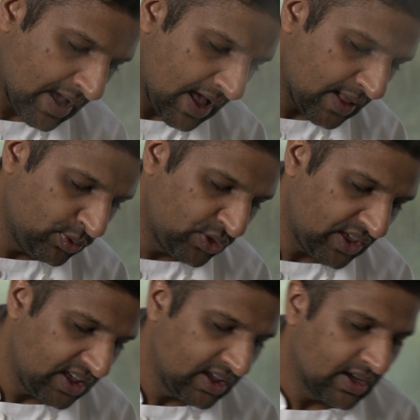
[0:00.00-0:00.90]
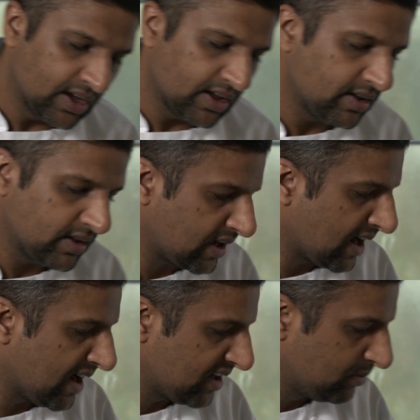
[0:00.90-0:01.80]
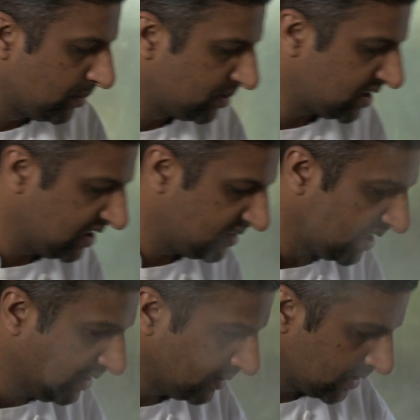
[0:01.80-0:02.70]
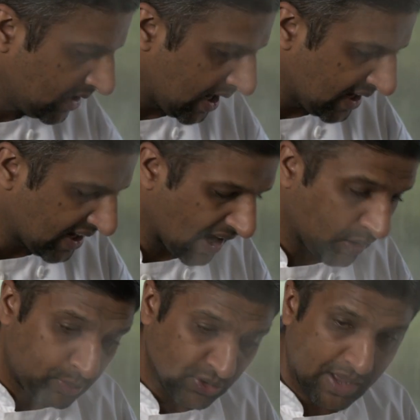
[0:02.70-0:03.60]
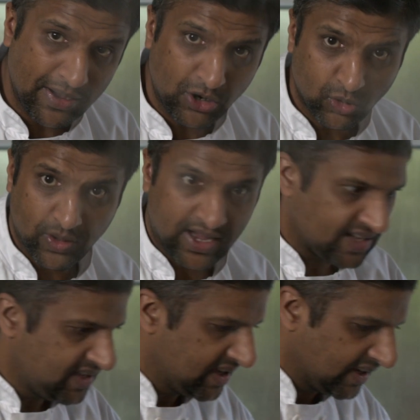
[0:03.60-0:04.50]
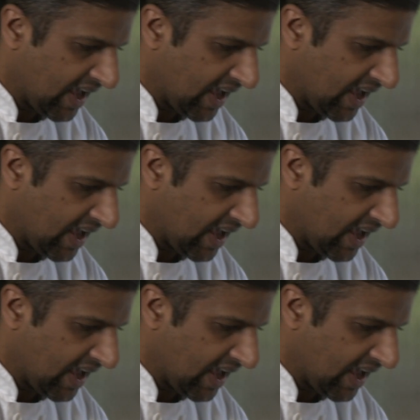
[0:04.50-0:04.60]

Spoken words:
and the cardamom seeds in, and then I'll put that back onto a high heat